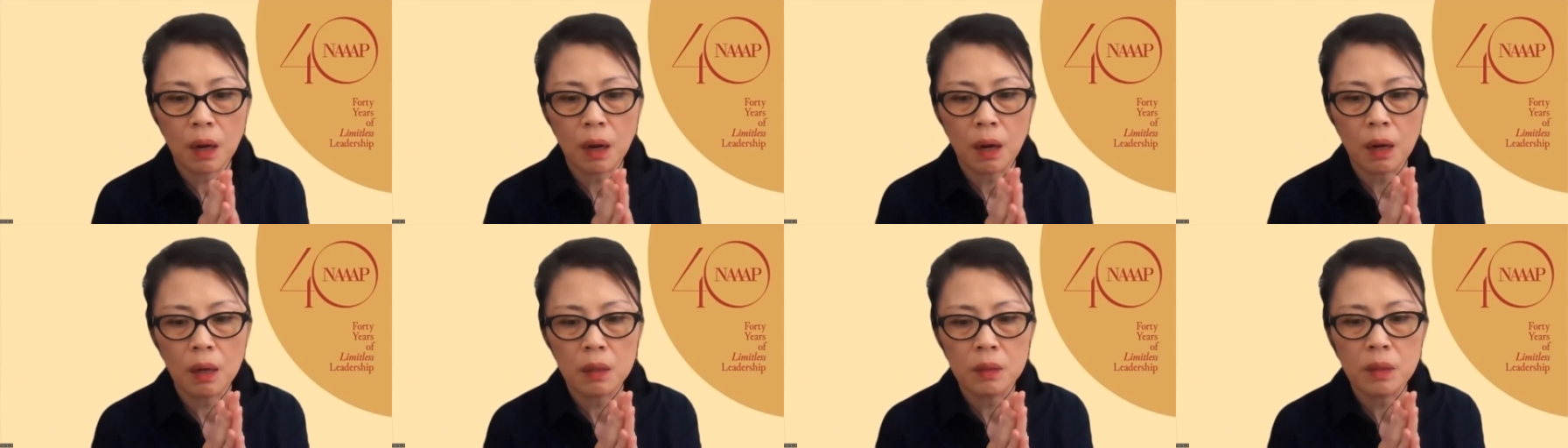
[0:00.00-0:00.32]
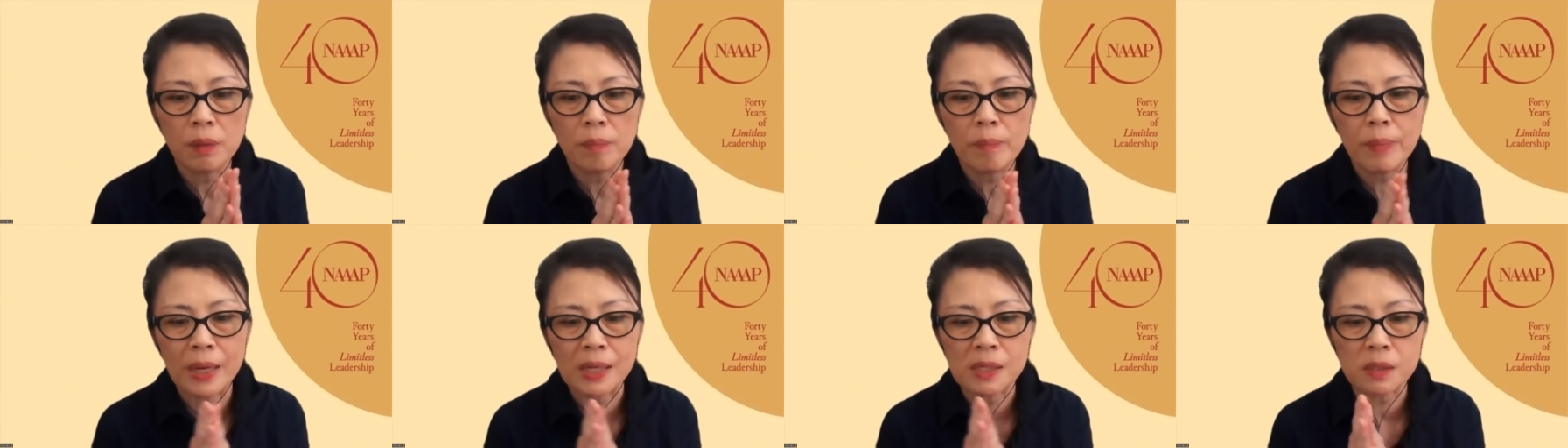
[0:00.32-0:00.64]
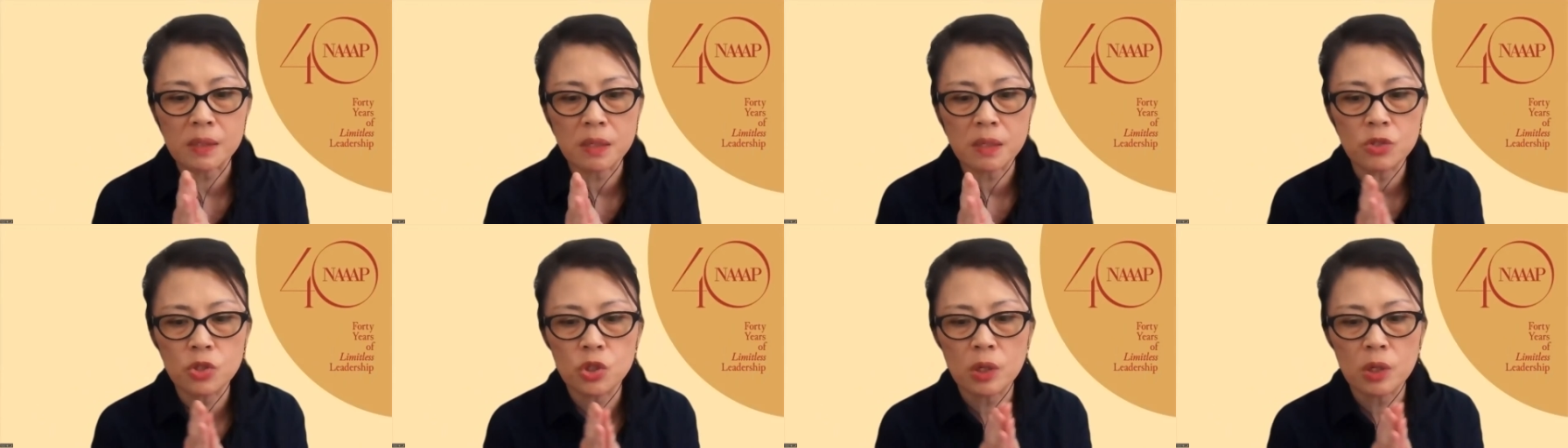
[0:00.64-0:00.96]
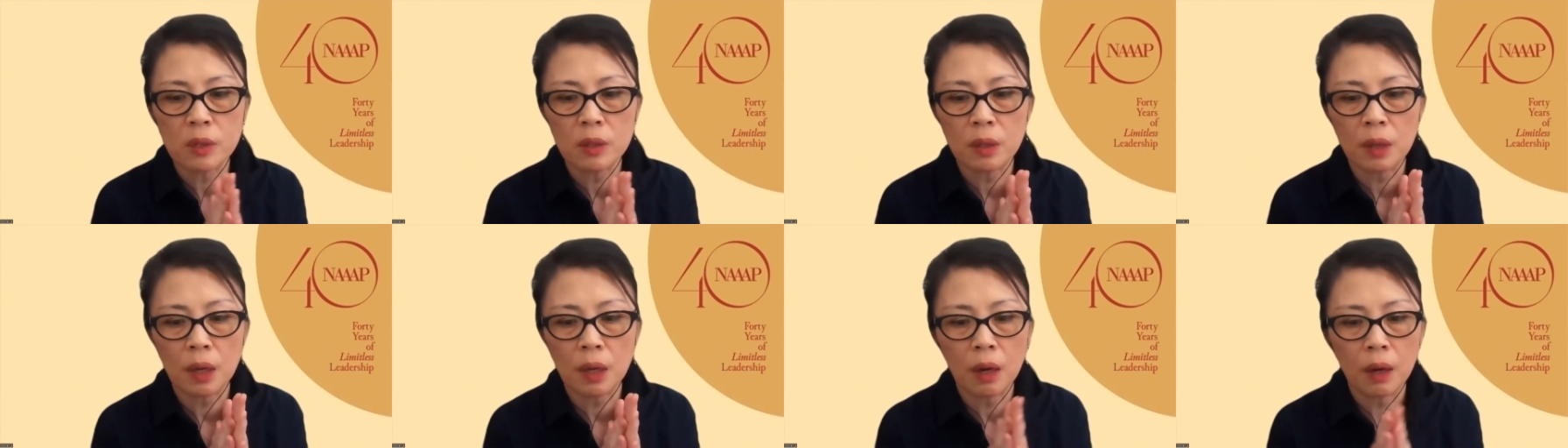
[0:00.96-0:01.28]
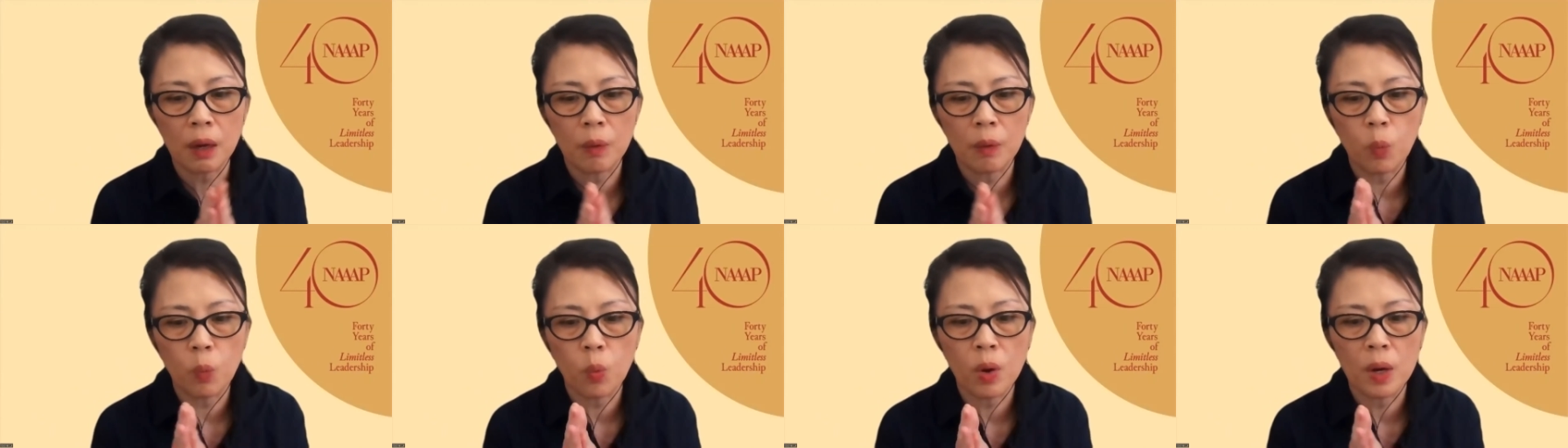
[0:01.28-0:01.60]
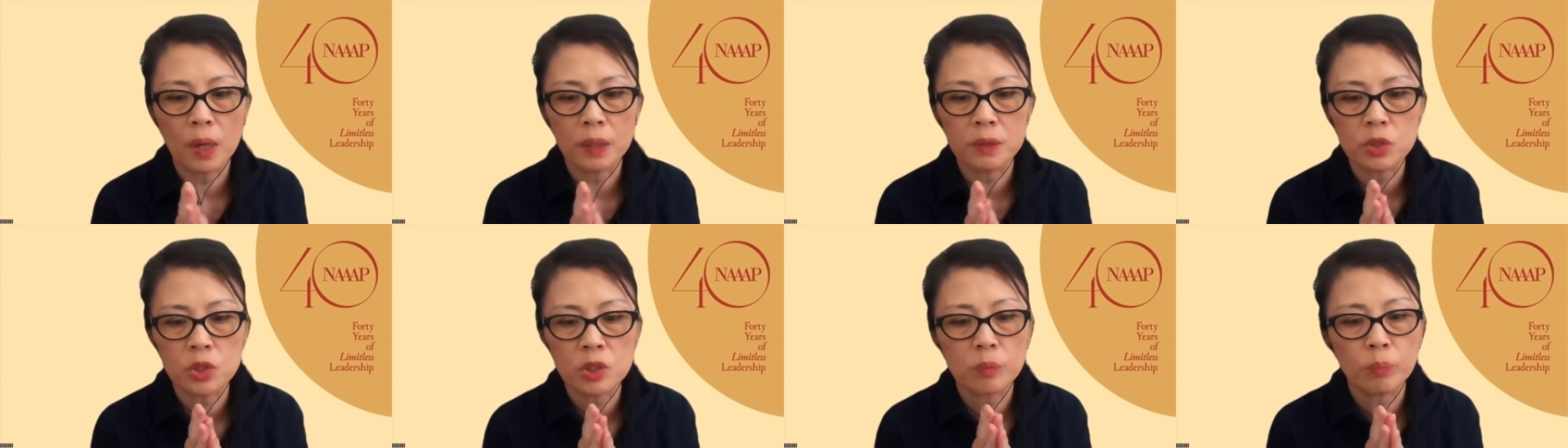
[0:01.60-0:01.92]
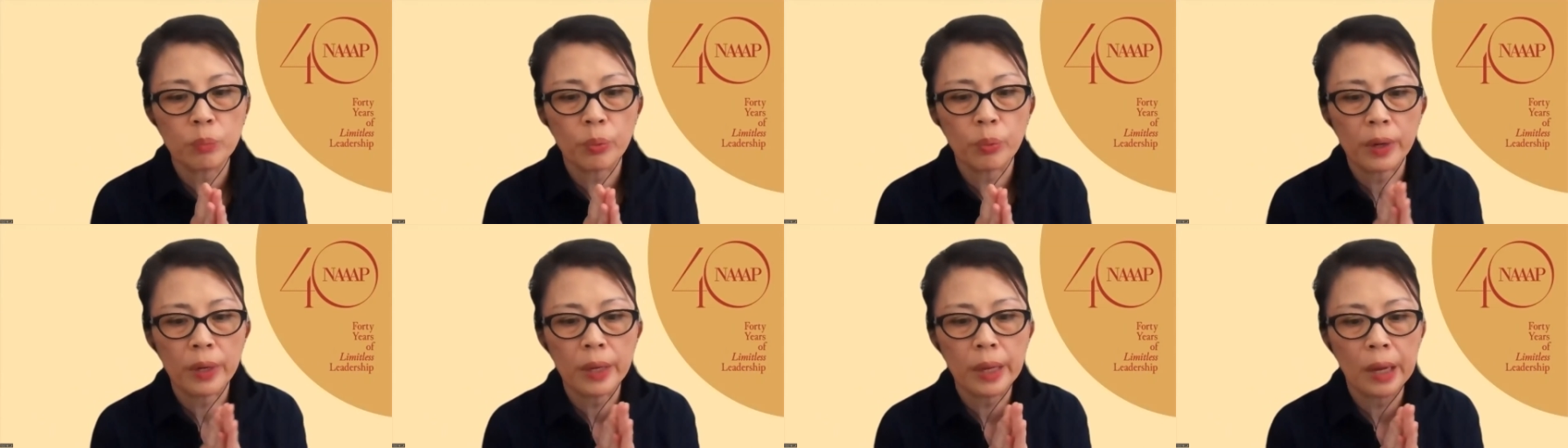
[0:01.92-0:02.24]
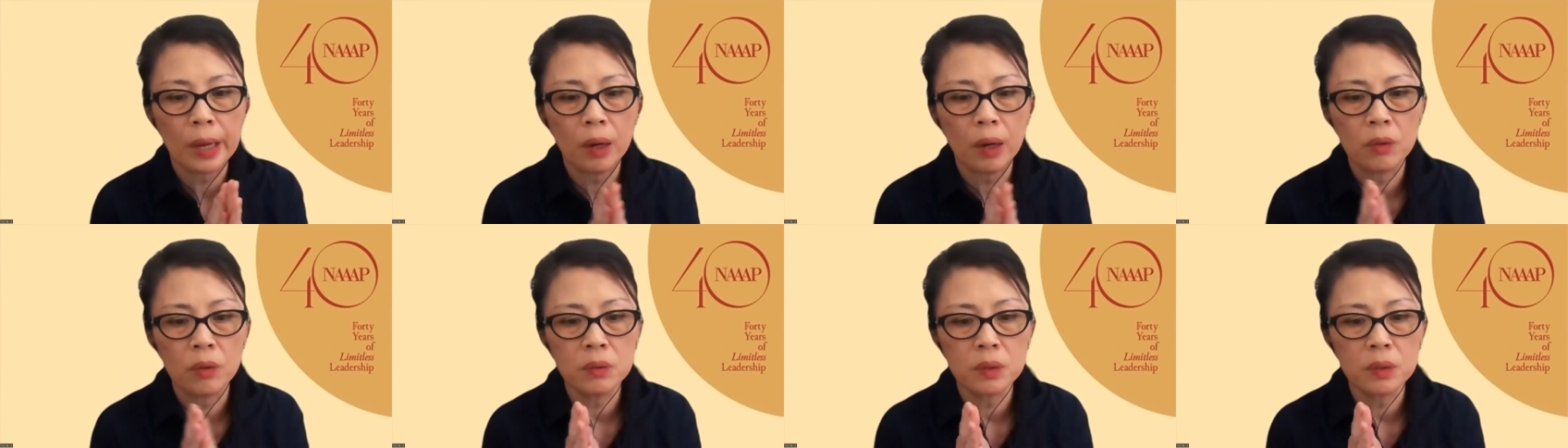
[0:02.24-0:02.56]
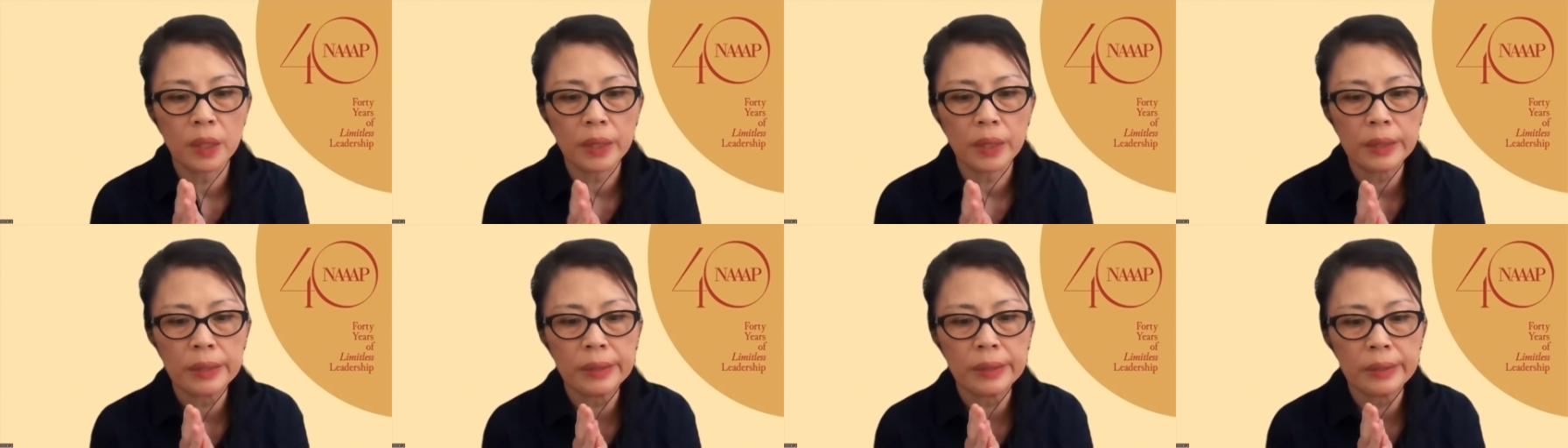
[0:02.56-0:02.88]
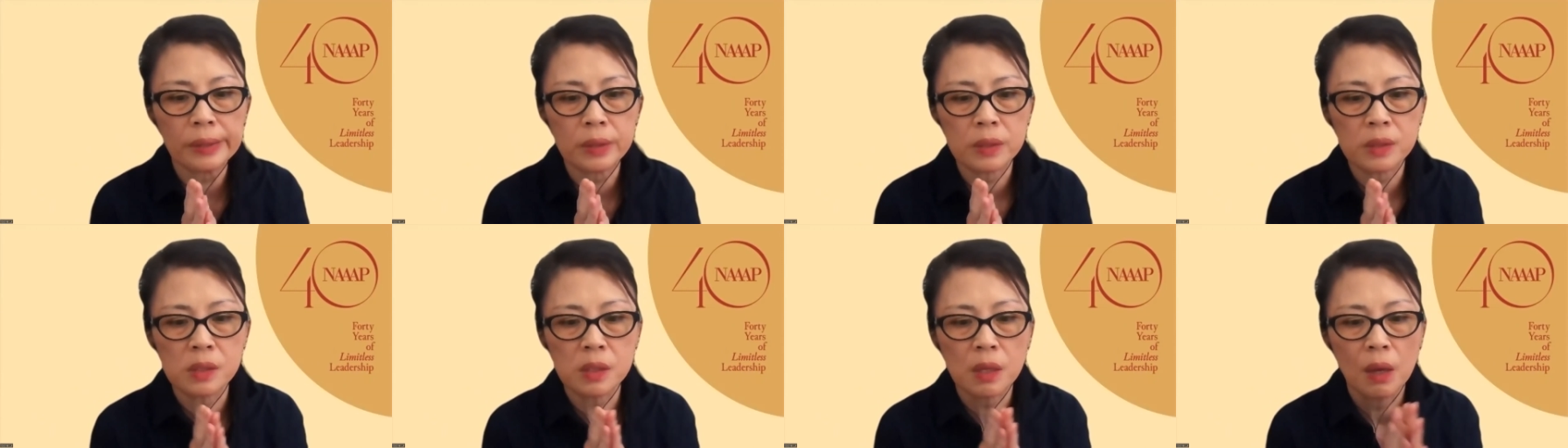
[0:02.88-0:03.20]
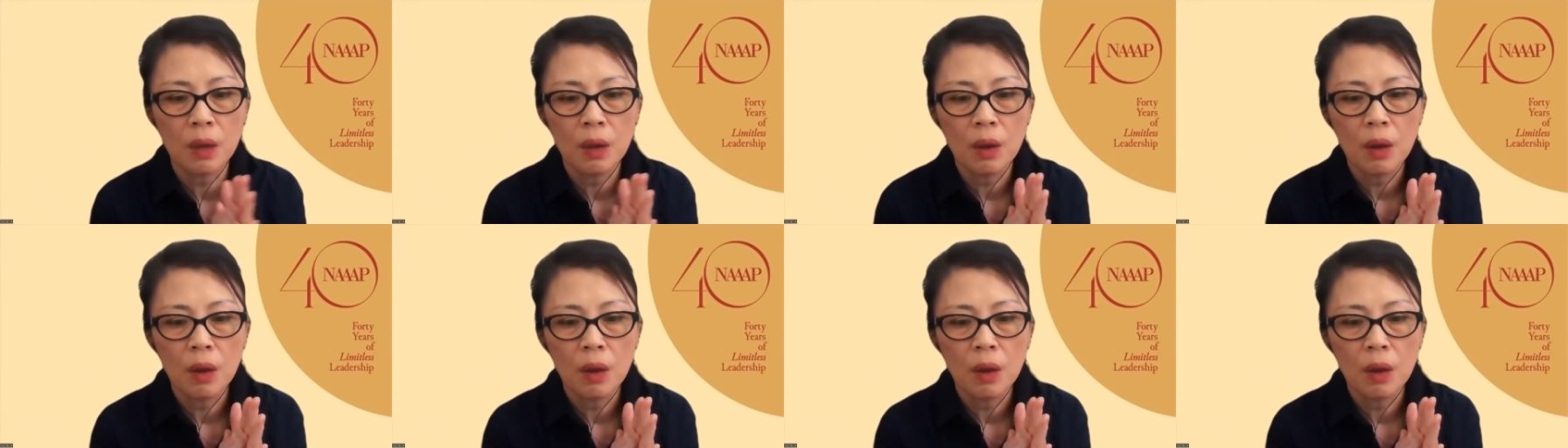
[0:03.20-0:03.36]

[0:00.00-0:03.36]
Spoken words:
the message that I want to bring out is,